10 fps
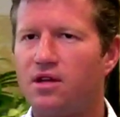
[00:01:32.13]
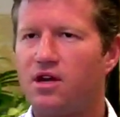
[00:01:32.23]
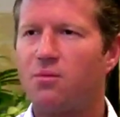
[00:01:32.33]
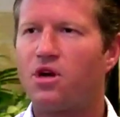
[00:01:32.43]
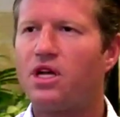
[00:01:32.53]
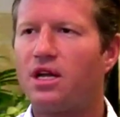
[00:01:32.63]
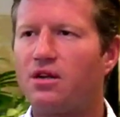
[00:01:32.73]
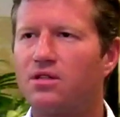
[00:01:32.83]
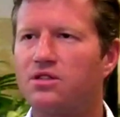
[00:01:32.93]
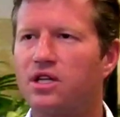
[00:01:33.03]
number of
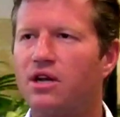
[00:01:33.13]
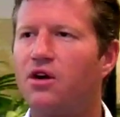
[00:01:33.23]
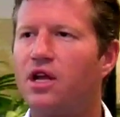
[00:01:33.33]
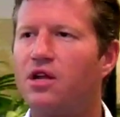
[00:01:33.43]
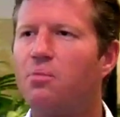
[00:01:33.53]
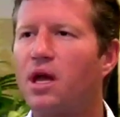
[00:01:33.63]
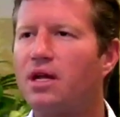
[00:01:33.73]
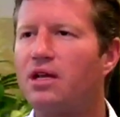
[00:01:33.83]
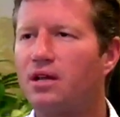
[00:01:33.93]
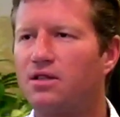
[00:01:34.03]
dealers or
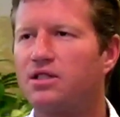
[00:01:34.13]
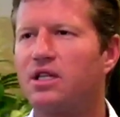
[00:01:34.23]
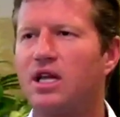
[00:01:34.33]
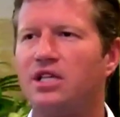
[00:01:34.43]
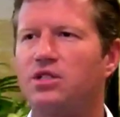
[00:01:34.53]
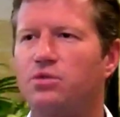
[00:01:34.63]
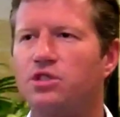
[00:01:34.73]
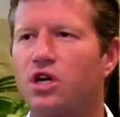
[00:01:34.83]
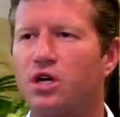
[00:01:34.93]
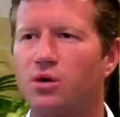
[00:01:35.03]
independent dealers in the nation will
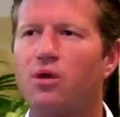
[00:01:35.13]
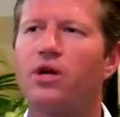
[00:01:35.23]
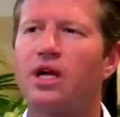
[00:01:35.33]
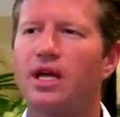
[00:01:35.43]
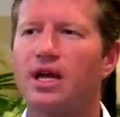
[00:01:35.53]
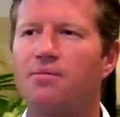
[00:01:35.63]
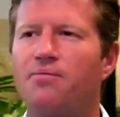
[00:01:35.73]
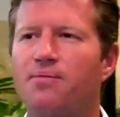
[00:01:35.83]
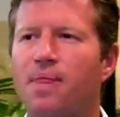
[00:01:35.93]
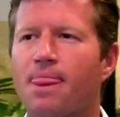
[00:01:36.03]
start growing again.
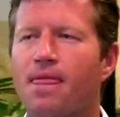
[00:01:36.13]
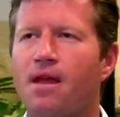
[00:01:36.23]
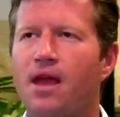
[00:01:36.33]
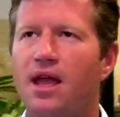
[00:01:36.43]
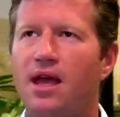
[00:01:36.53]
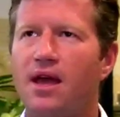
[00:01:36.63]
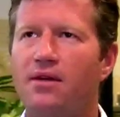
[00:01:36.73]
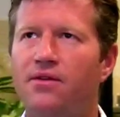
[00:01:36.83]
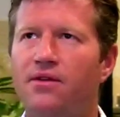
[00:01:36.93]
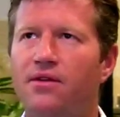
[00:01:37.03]

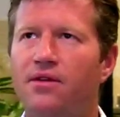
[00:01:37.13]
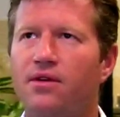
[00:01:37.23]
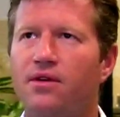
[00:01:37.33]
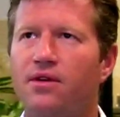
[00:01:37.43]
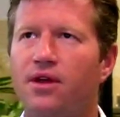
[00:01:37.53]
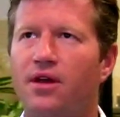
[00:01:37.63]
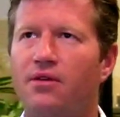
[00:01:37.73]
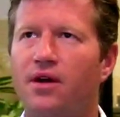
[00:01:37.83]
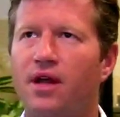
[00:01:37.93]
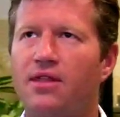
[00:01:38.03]
And,
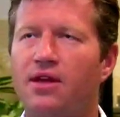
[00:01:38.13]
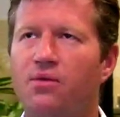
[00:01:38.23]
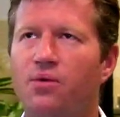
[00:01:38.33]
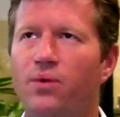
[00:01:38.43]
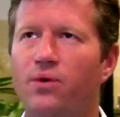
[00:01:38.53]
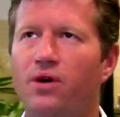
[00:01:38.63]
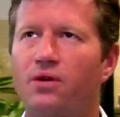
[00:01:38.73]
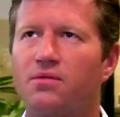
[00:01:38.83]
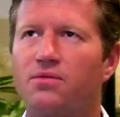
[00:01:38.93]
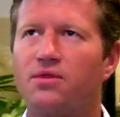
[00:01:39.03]
I think
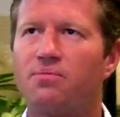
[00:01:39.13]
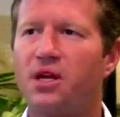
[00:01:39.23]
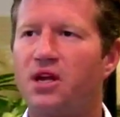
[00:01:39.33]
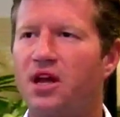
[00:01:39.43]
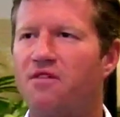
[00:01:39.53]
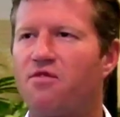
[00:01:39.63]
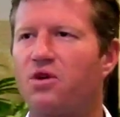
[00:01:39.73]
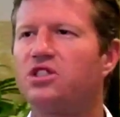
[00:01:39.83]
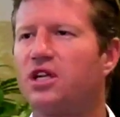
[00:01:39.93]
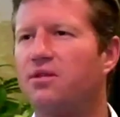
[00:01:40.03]
we've been kind of
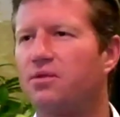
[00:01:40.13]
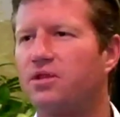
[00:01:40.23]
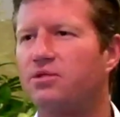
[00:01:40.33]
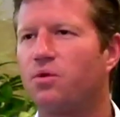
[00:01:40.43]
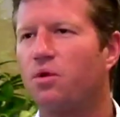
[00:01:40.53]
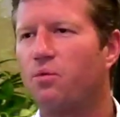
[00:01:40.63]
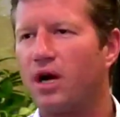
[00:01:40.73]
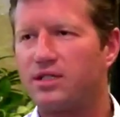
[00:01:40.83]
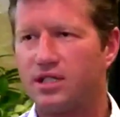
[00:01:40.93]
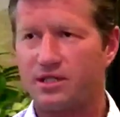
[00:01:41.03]
fortunate through this whole
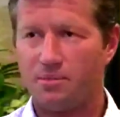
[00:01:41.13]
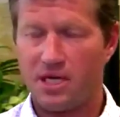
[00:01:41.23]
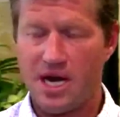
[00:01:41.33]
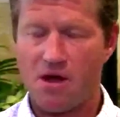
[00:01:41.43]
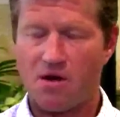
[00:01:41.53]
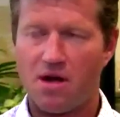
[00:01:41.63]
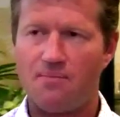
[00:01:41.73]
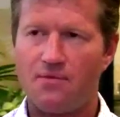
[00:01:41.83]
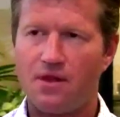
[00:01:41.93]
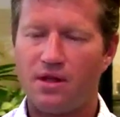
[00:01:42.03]
process. I mean,
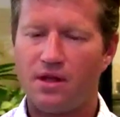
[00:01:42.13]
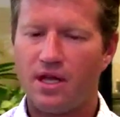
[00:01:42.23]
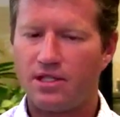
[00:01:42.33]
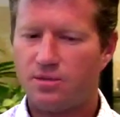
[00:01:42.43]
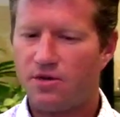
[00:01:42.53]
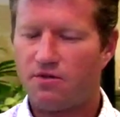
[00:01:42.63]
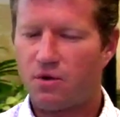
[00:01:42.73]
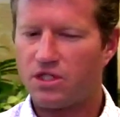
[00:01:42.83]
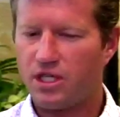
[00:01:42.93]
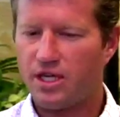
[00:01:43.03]
NOWCOM has been
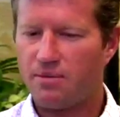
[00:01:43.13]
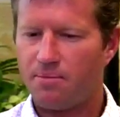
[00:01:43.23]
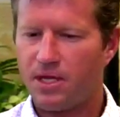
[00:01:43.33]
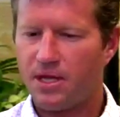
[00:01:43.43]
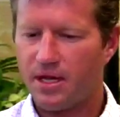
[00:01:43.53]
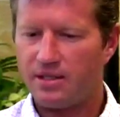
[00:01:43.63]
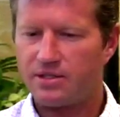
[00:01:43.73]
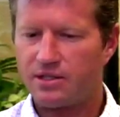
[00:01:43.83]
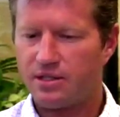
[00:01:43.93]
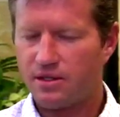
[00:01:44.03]
fortunate
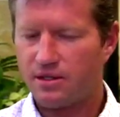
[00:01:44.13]
because,